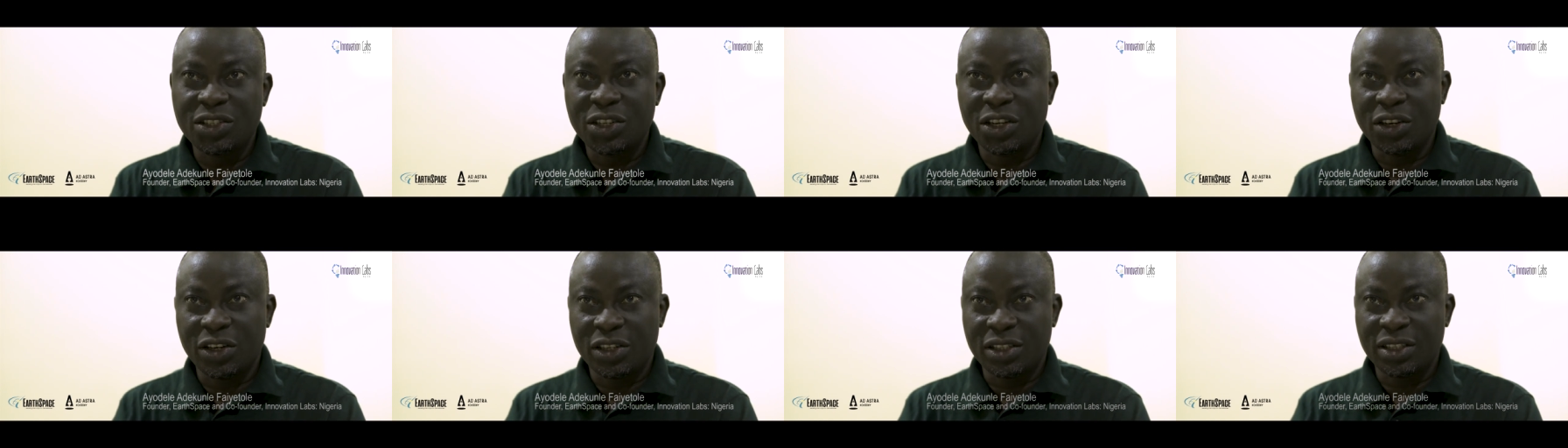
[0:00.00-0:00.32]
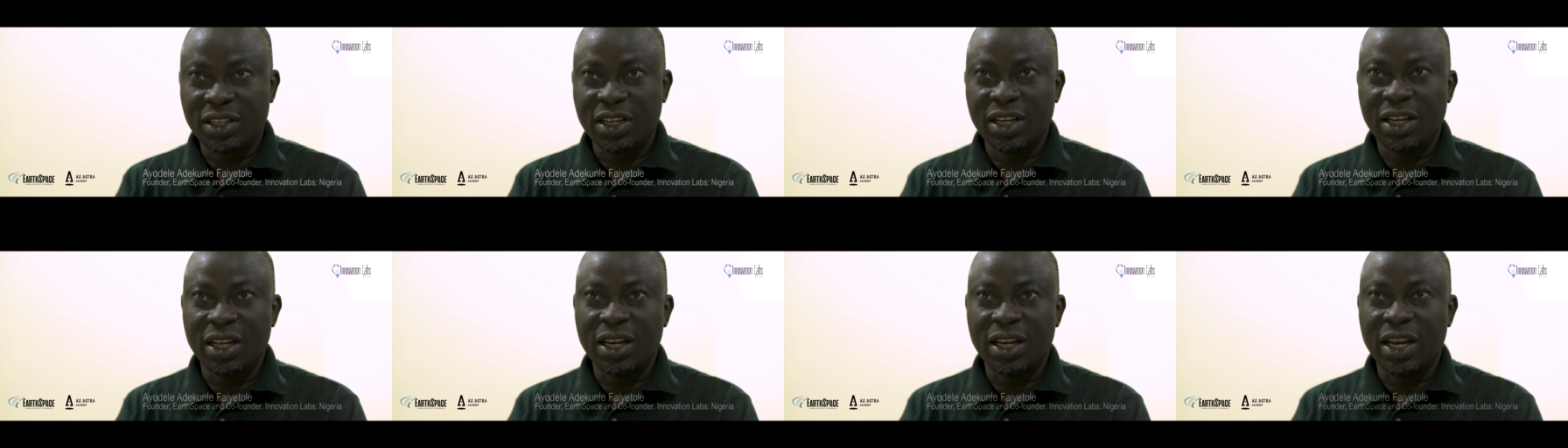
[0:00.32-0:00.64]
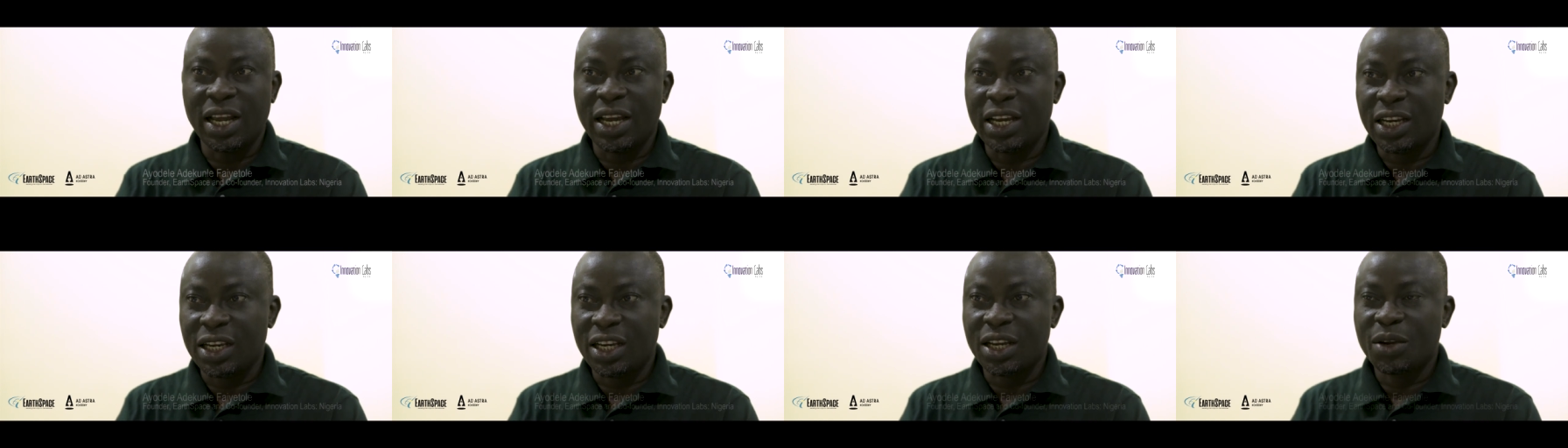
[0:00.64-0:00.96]
You understand,
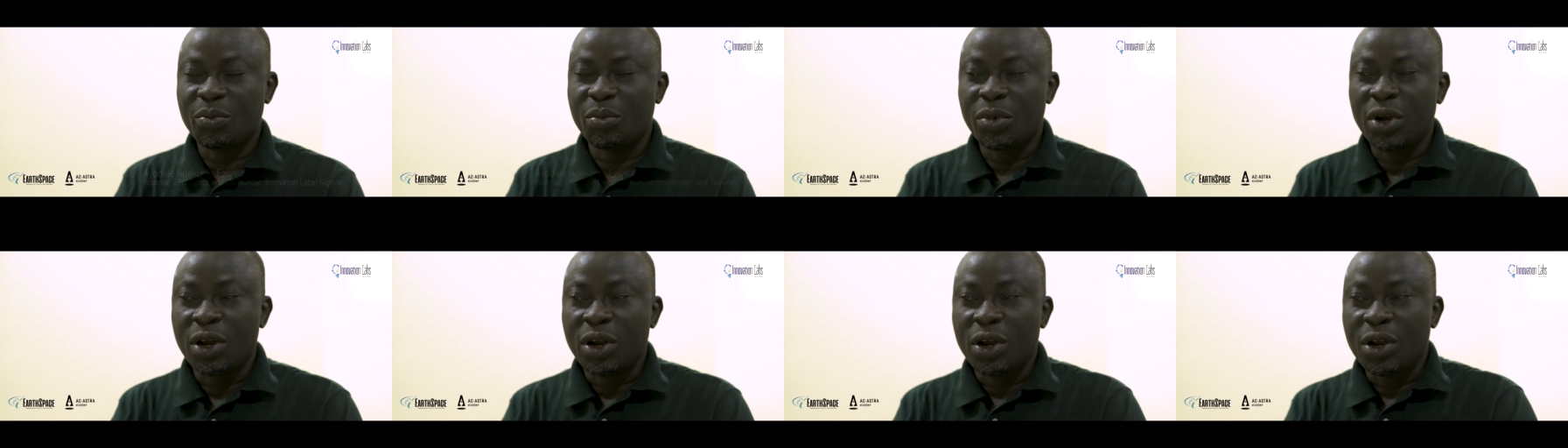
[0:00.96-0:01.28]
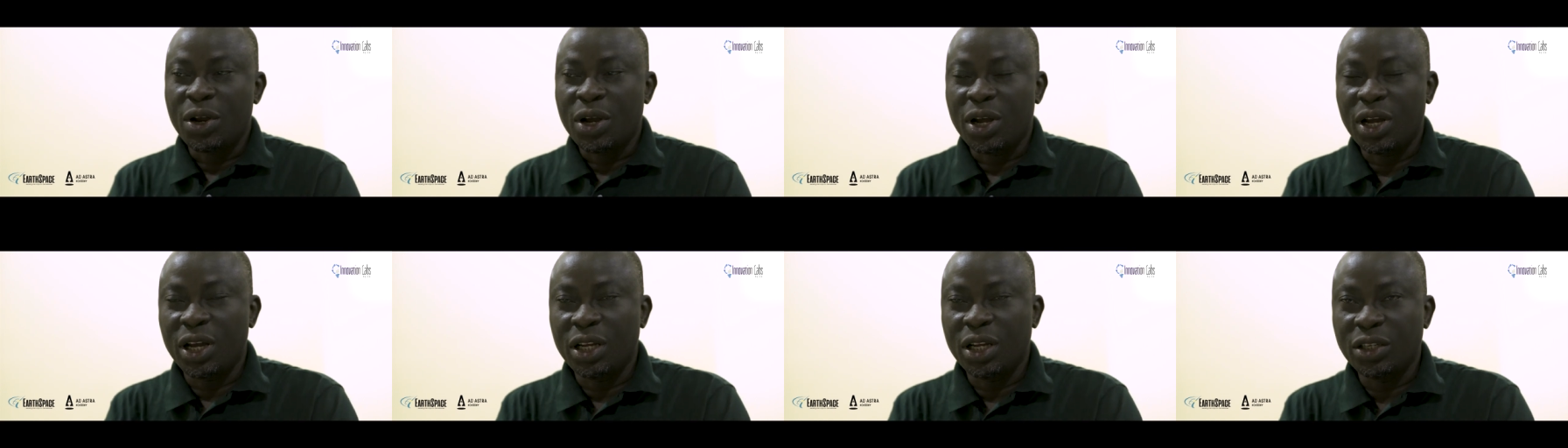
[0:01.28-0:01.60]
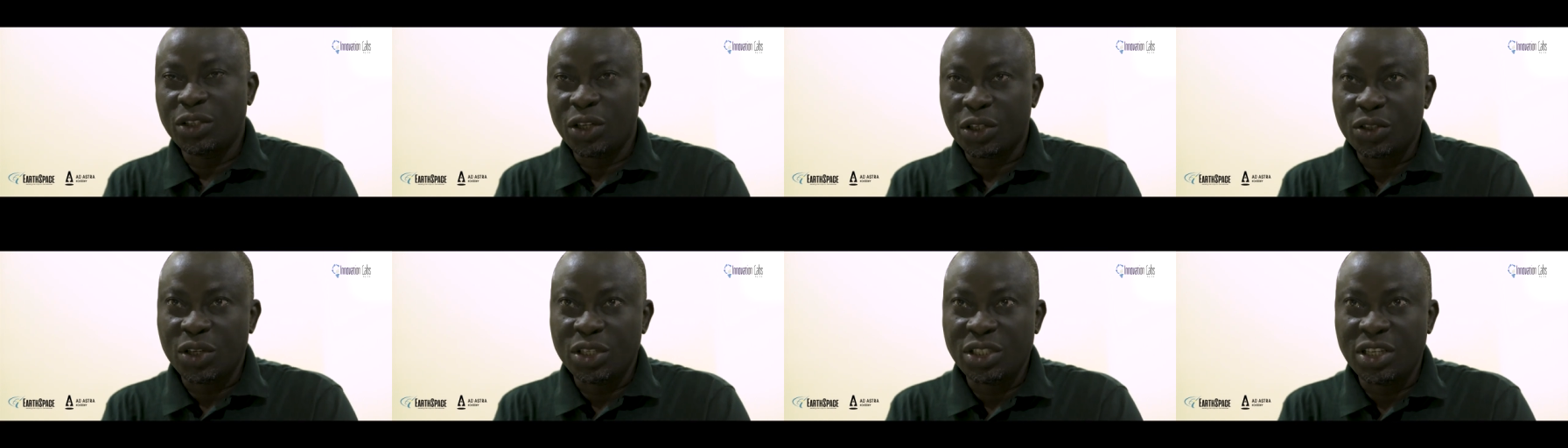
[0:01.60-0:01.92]
like Dr.